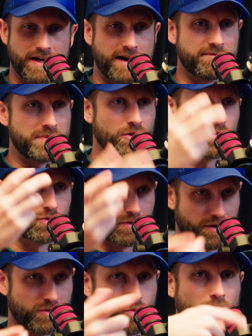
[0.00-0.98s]
that I've built or
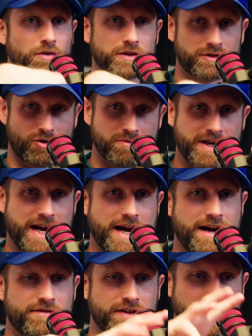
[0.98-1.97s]
that the world has told me to
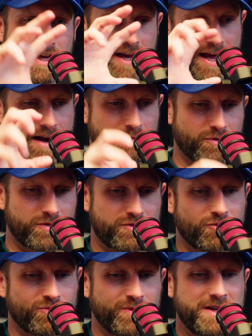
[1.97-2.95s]
have, and I'm going
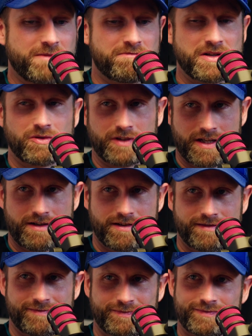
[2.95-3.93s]
to rebuild it
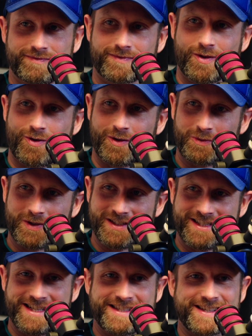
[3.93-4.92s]
on what
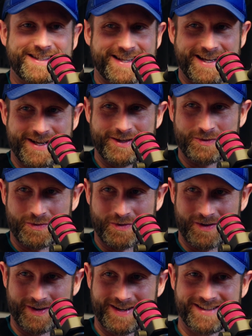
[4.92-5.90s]
Jesus and his
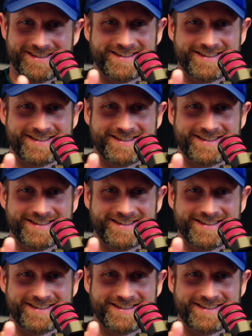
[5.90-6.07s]
word